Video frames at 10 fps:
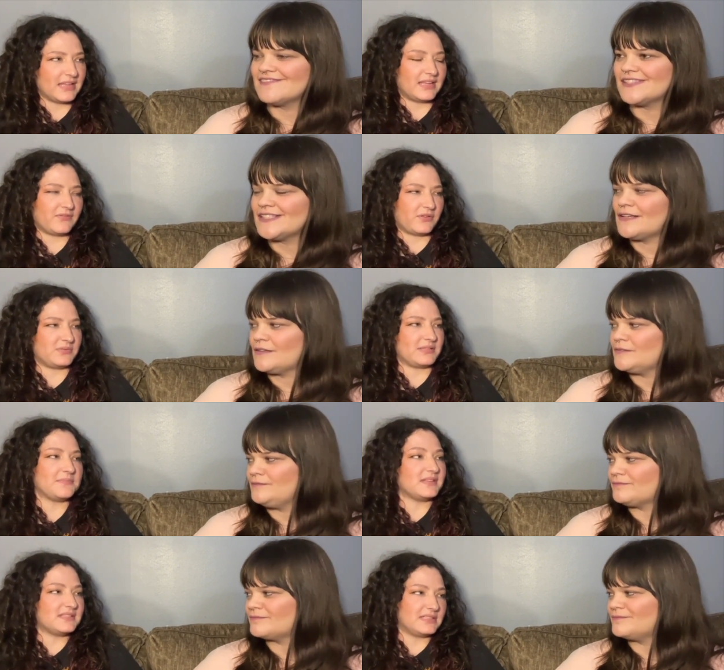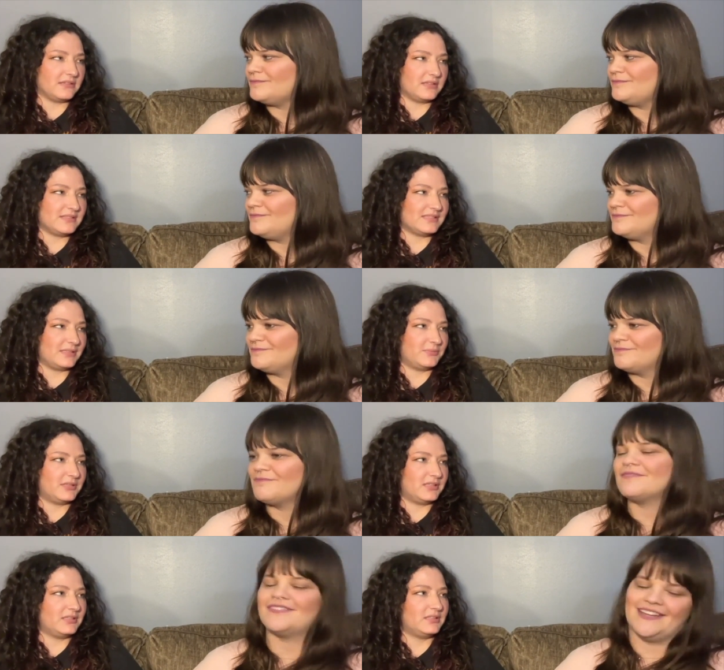Speaker 1: think if it was something serious he would
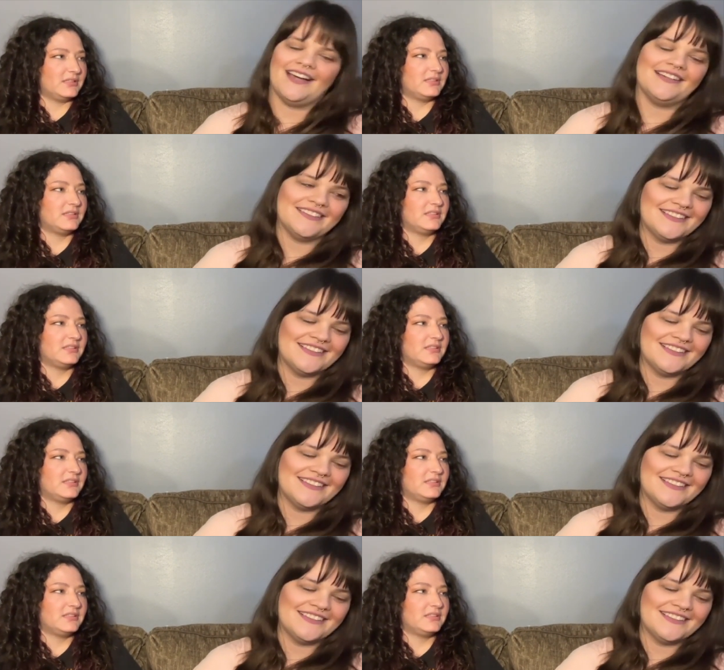yeah